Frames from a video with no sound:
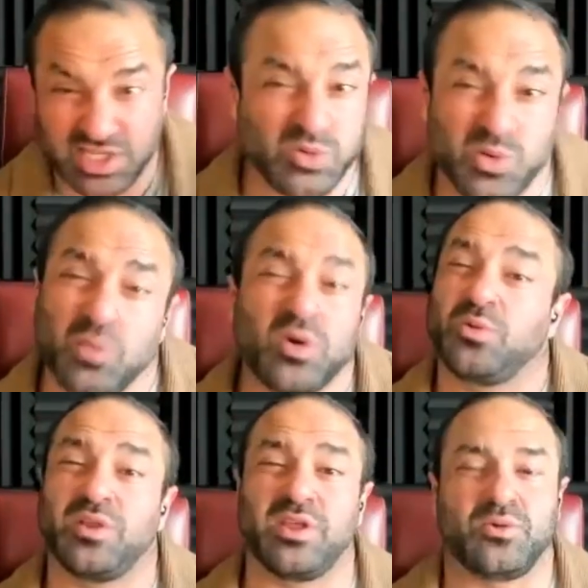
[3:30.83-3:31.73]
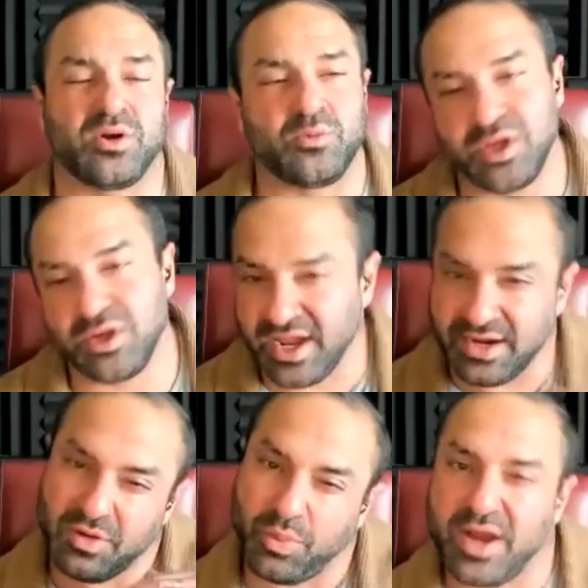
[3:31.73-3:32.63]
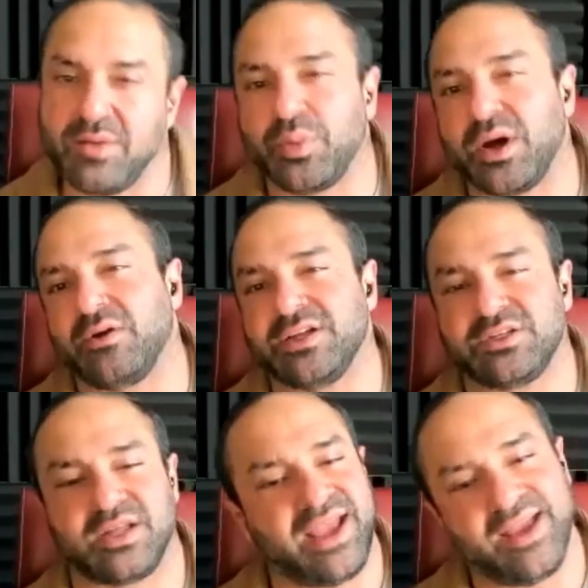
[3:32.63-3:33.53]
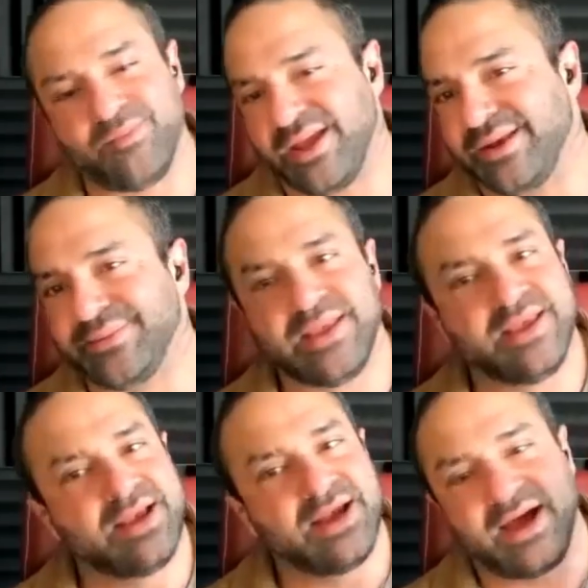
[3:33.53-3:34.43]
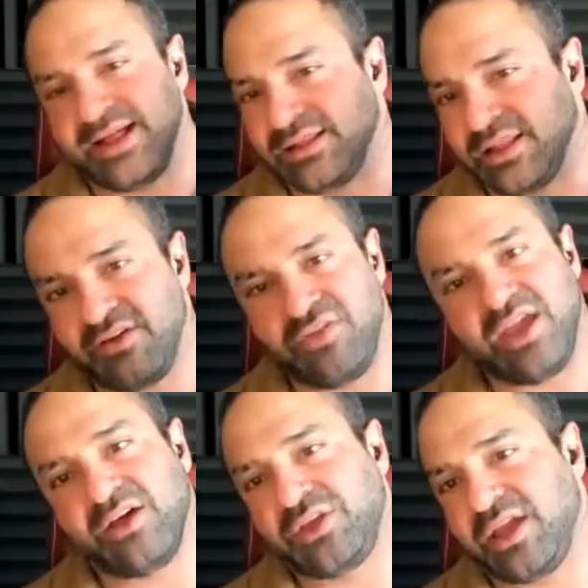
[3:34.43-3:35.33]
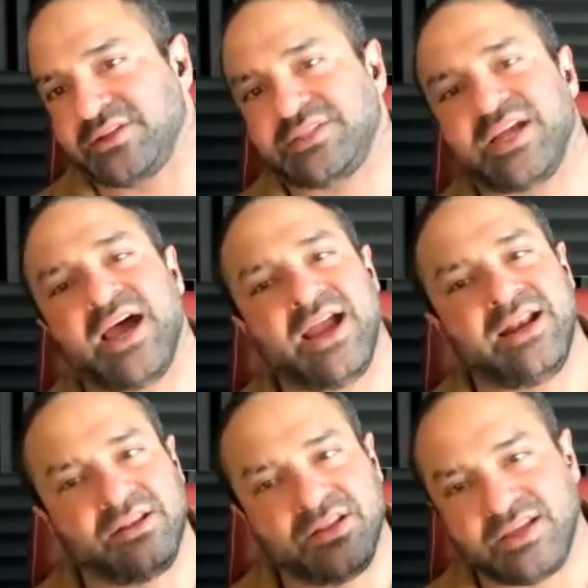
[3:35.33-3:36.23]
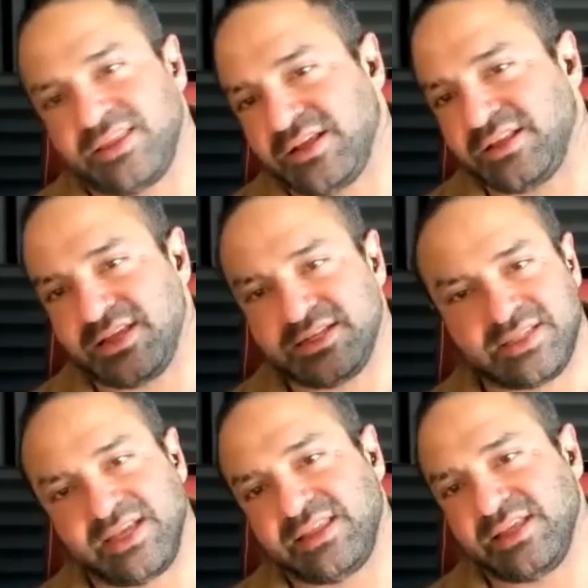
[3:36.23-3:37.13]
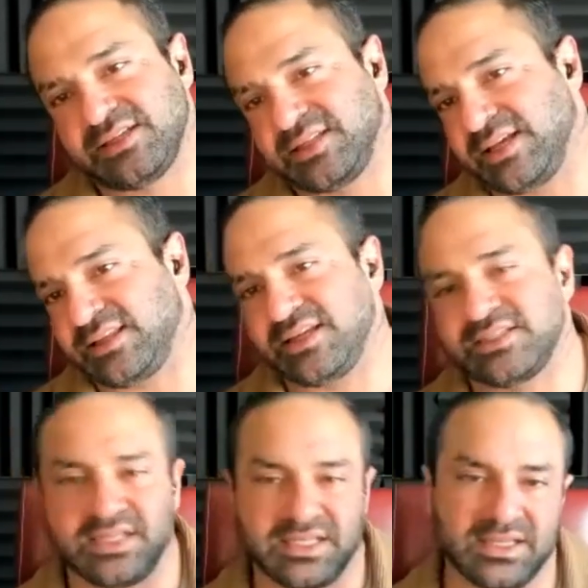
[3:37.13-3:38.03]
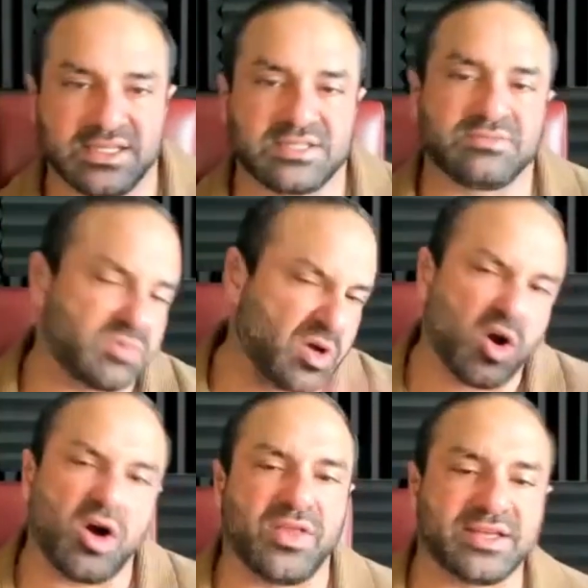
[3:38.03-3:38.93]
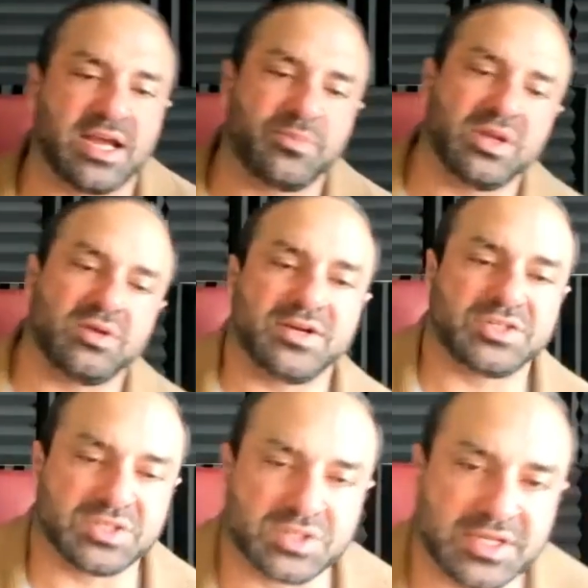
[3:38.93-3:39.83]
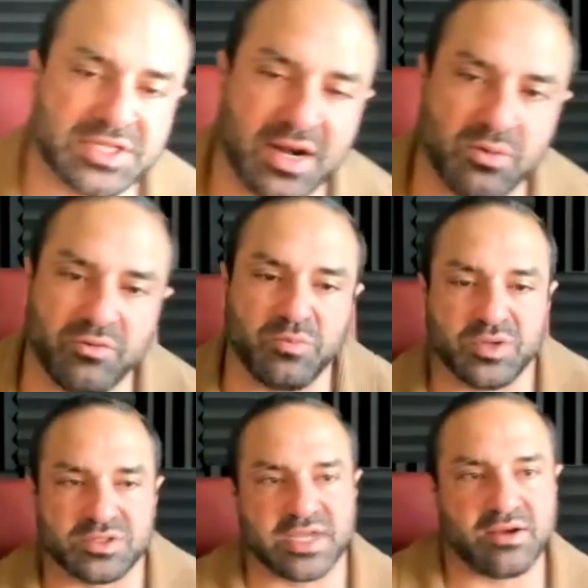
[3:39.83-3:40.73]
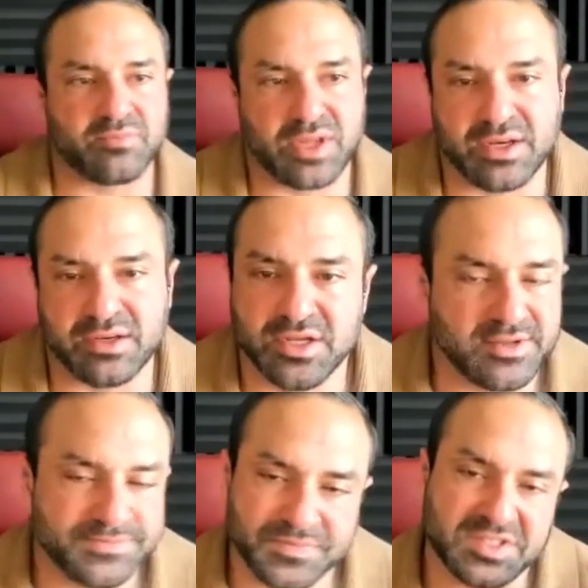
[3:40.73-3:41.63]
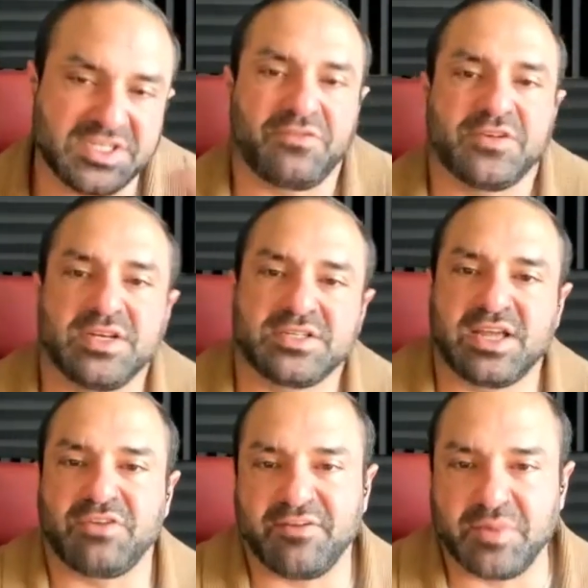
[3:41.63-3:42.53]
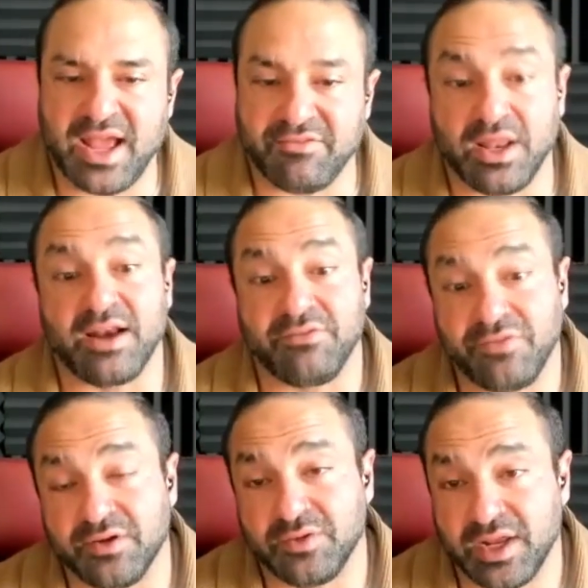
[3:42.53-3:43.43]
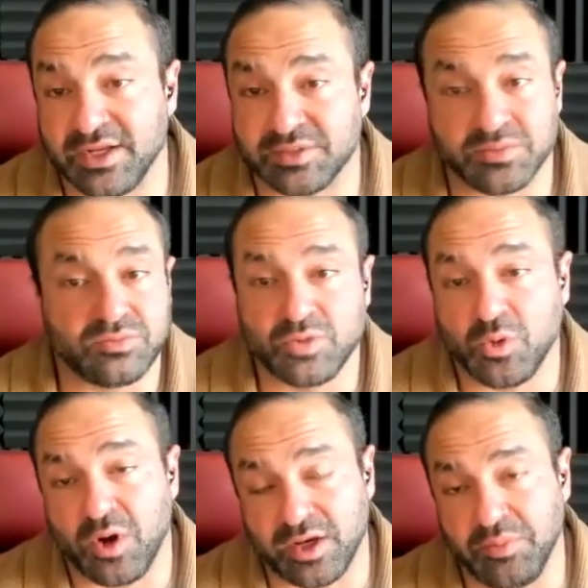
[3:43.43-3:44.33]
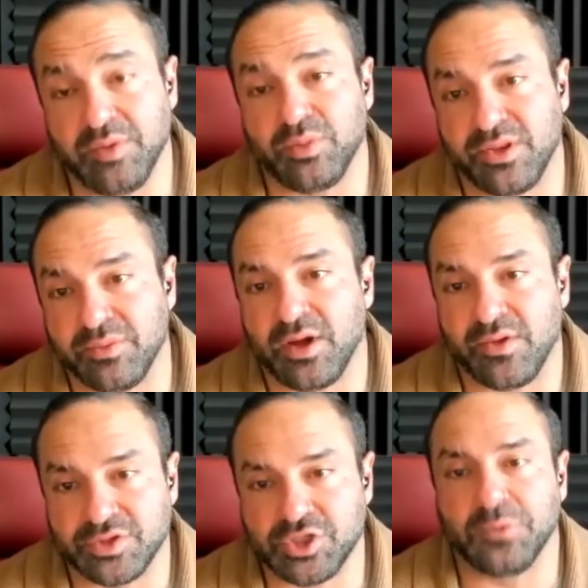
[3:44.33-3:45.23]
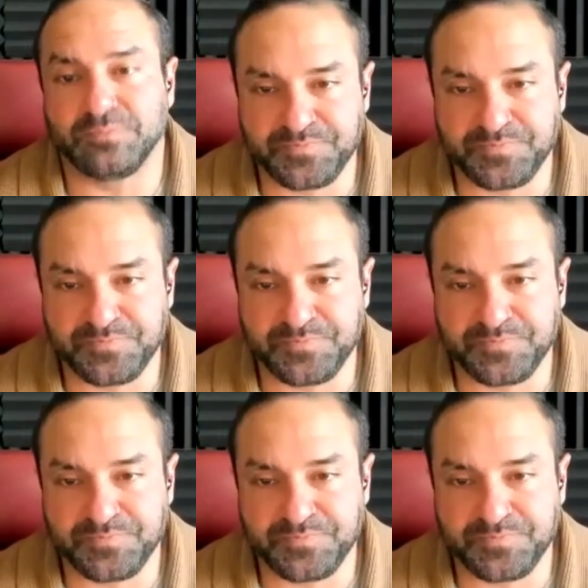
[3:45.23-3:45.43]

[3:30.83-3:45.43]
that you want to work with in the world, where your kind of your bread and butter is. You're like, hey man, I love the healthcare side. Look, think at this, think at this, think at this, think at this. All that type of iteration. So that's kind of what we built out. And Seth and I have been having a lot of fun getting some quality people on the show.